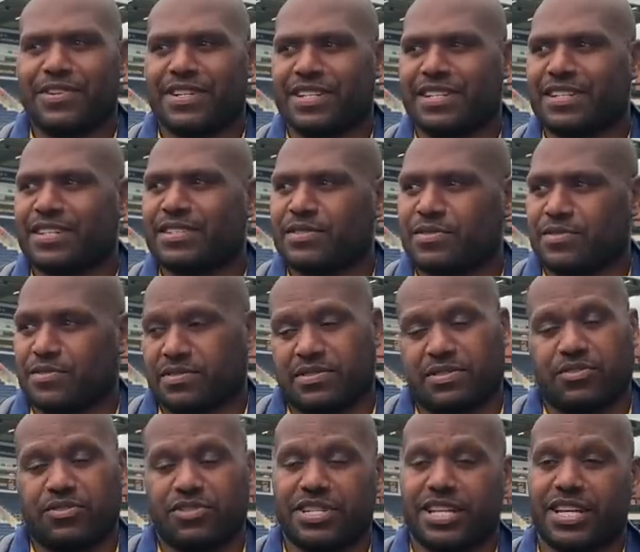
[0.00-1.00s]
and
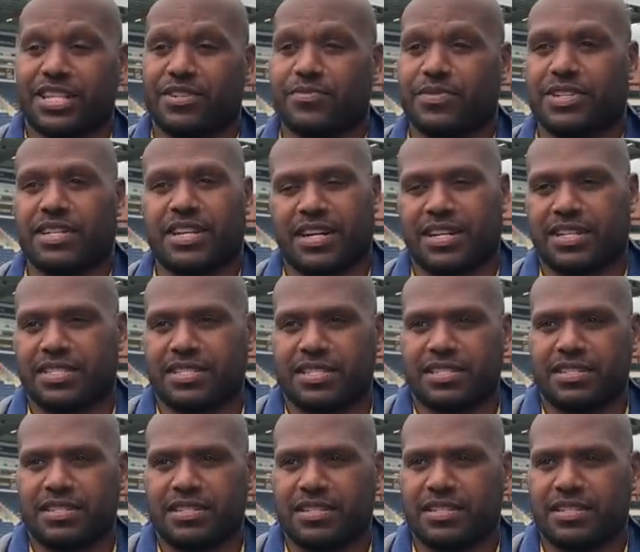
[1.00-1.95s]
good to get the win, like I said.